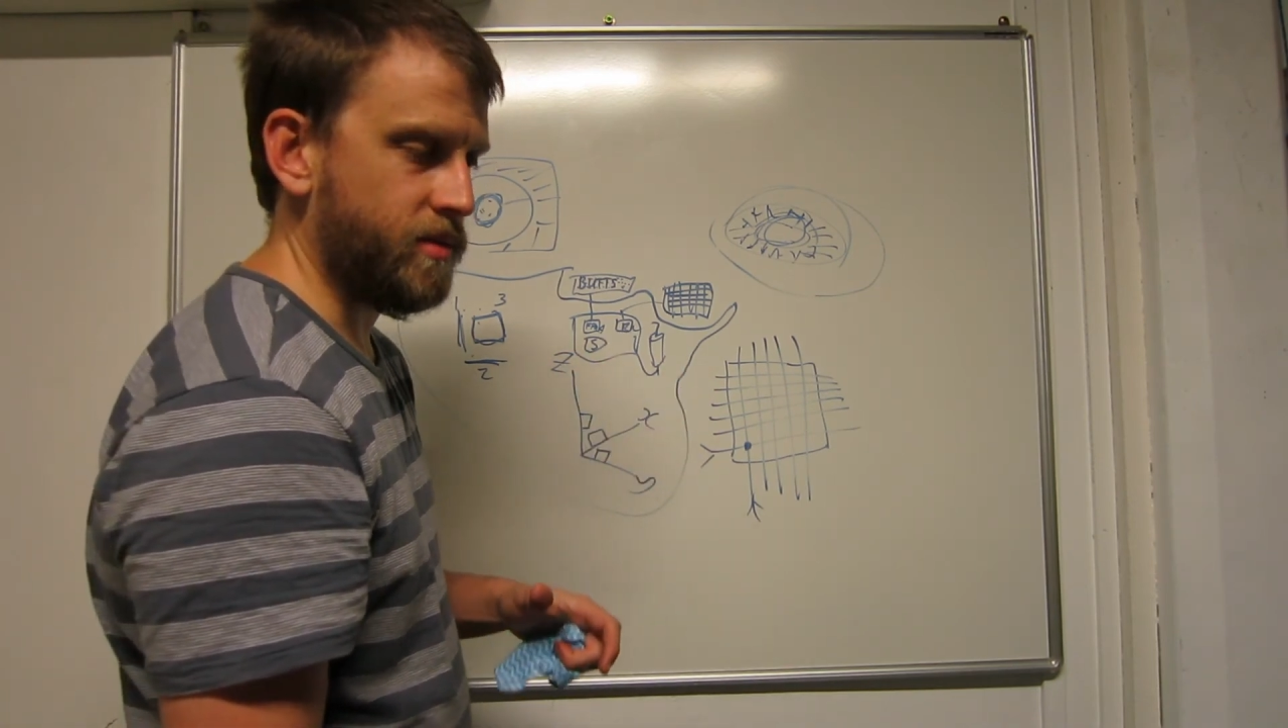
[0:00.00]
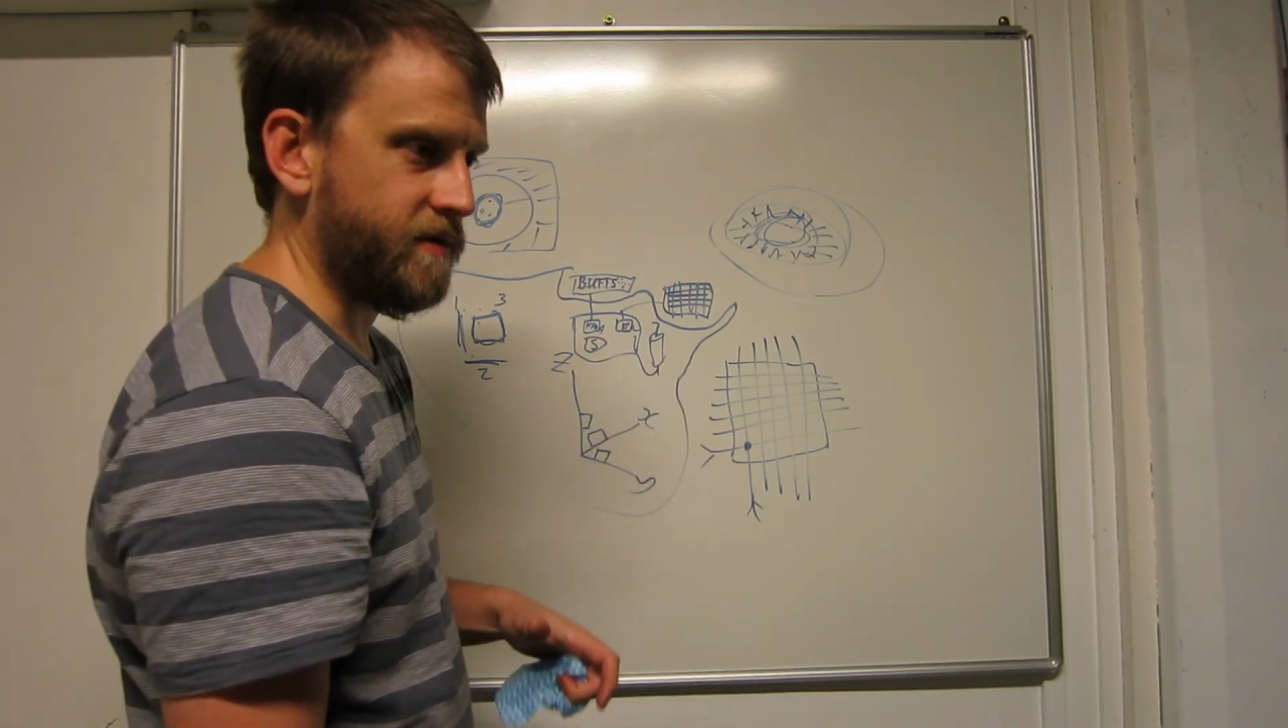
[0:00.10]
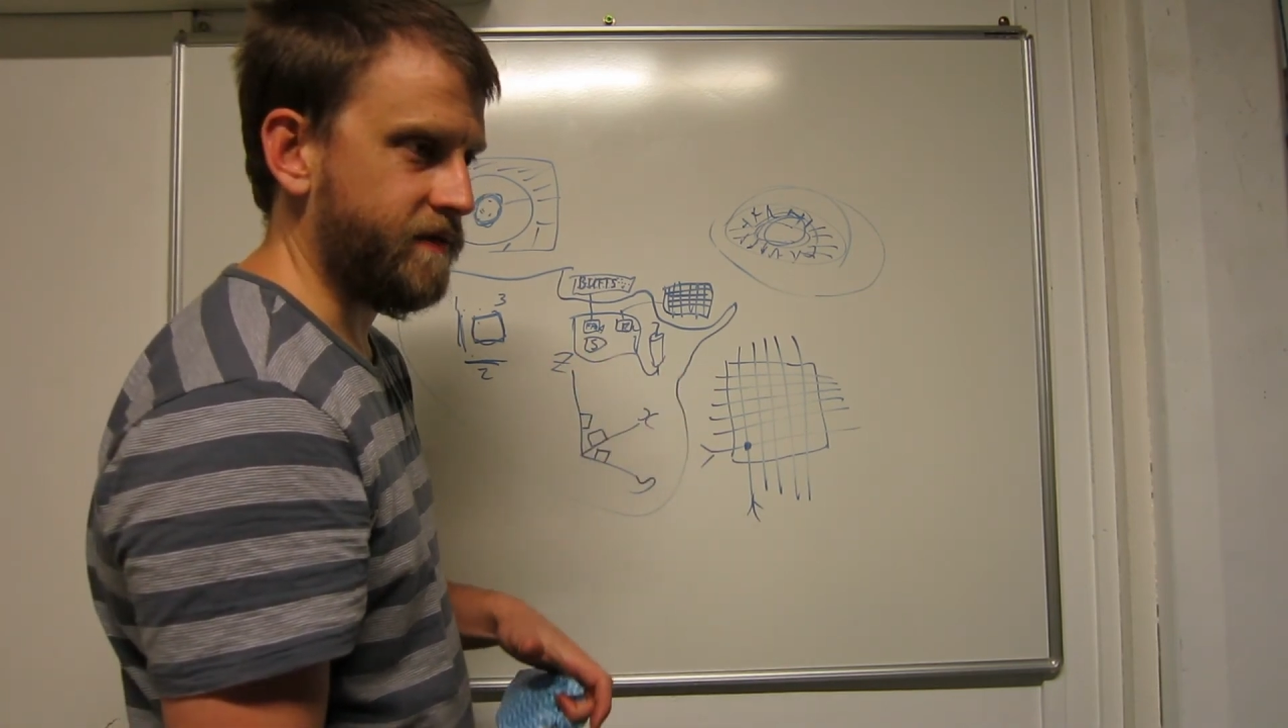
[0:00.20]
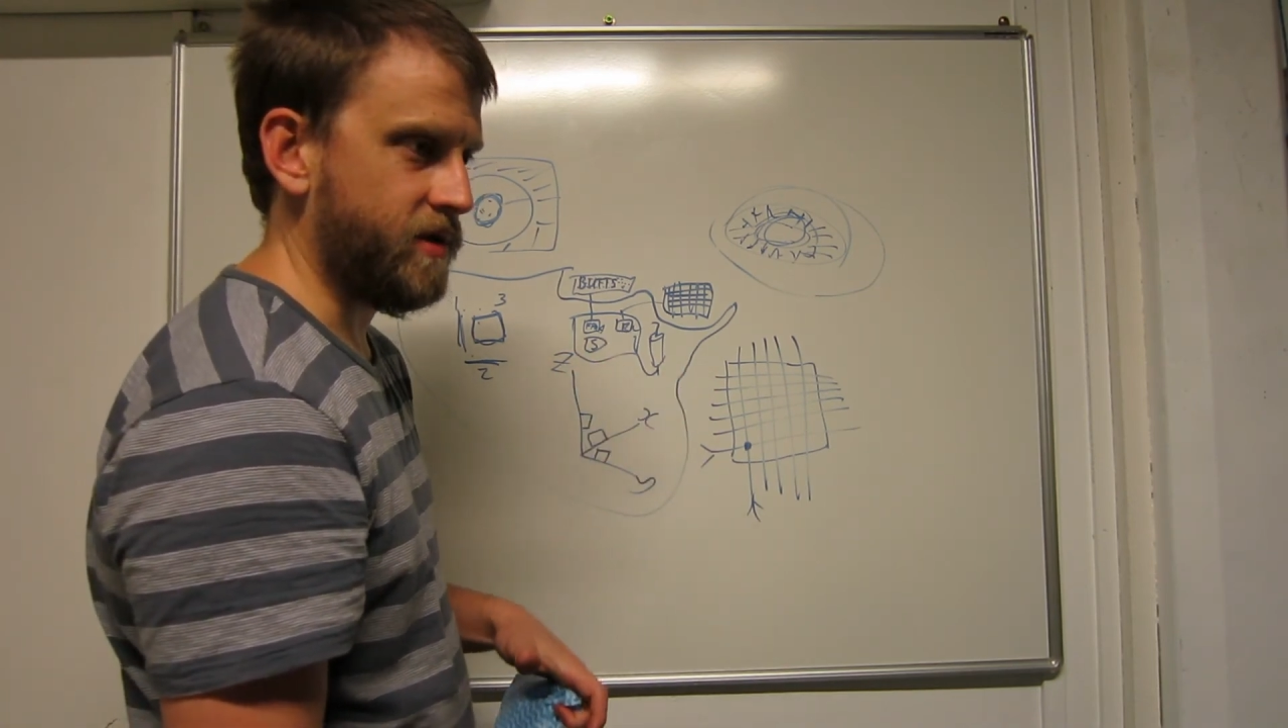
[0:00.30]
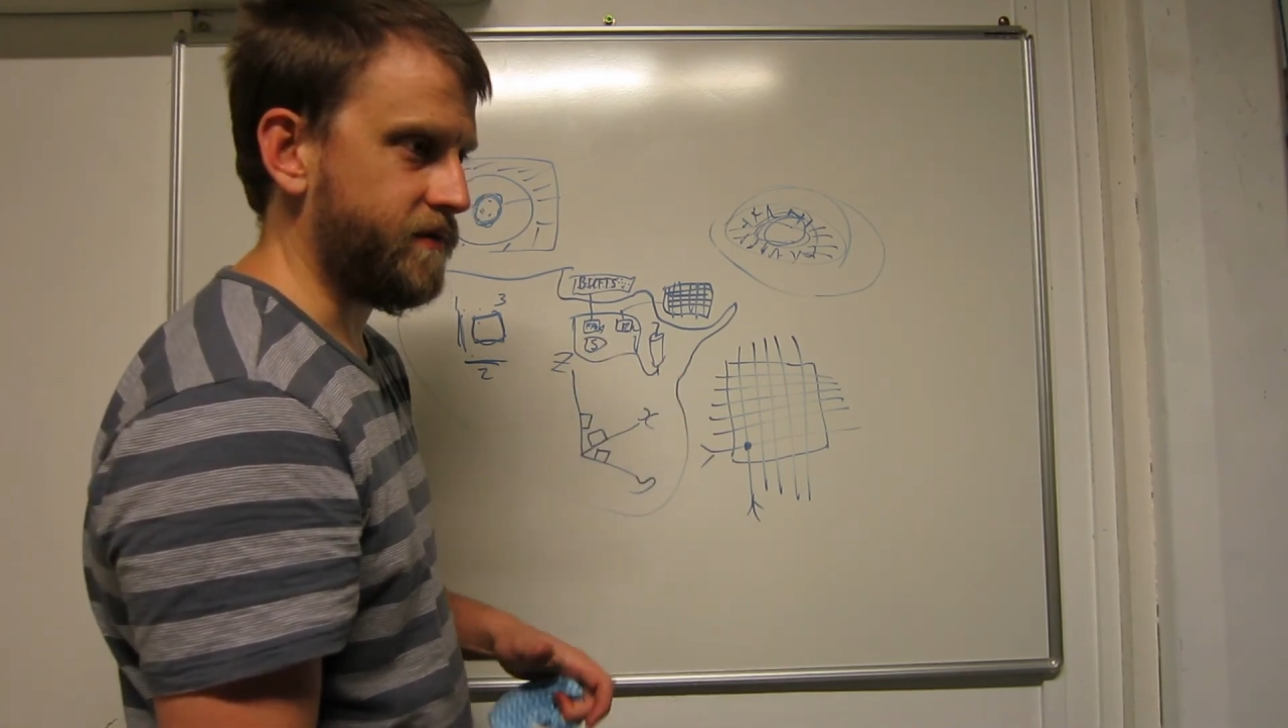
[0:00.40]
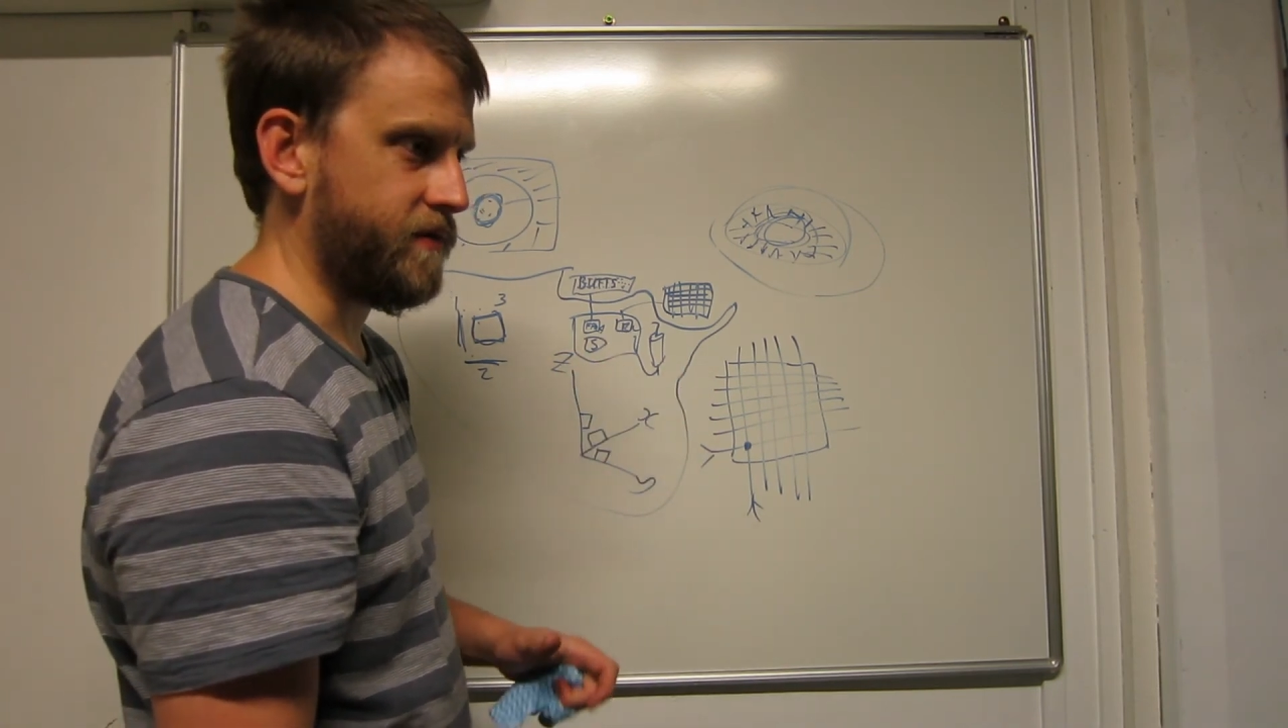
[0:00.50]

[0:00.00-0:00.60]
the first